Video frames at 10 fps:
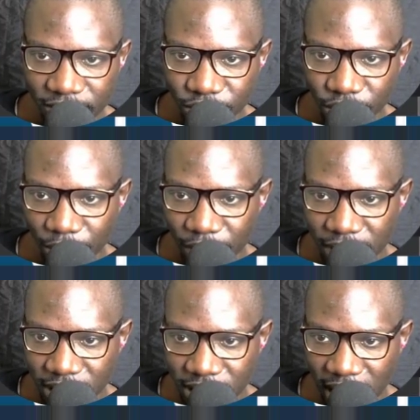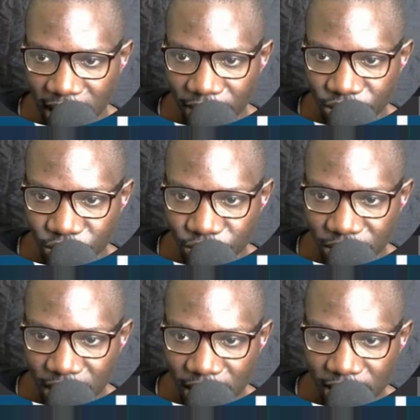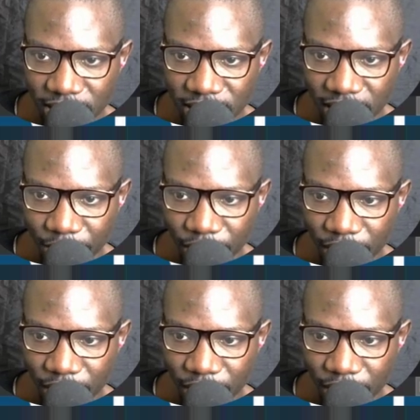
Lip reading: to compress it, and I want to use zip.